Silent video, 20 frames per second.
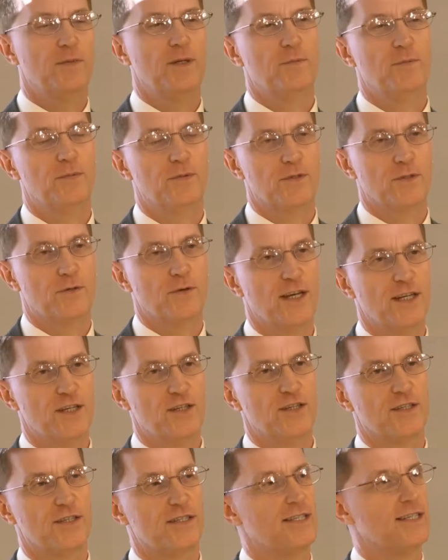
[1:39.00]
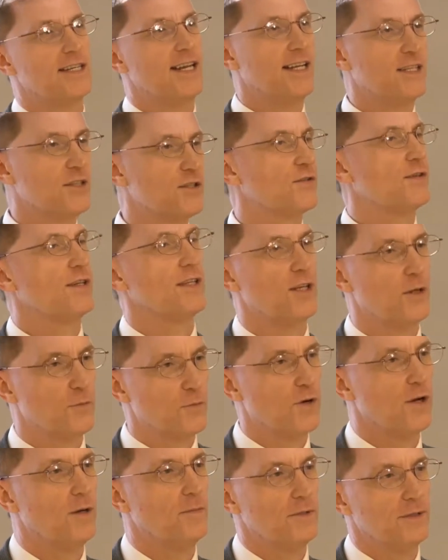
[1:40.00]
people's questions and answering their
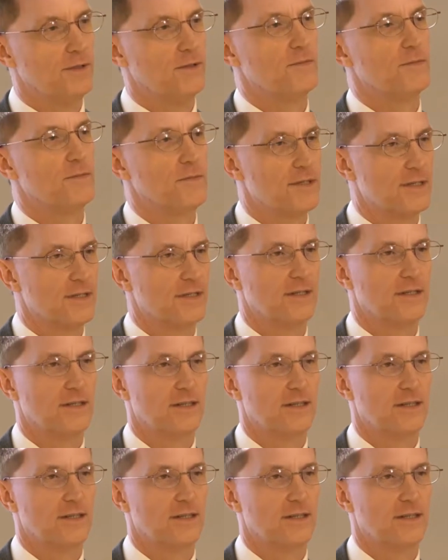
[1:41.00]
problems,